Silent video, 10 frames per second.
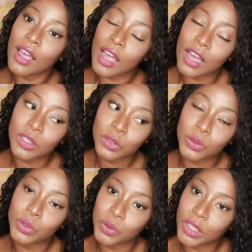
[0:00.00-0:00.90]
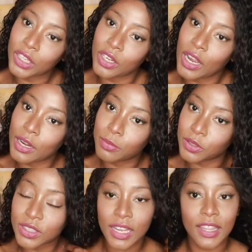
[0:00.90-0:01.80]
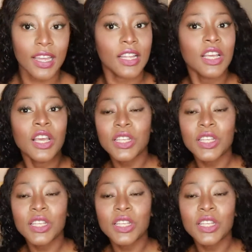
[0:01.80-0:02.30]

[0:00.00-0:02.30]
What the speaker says: how do you get your eyebrows like that?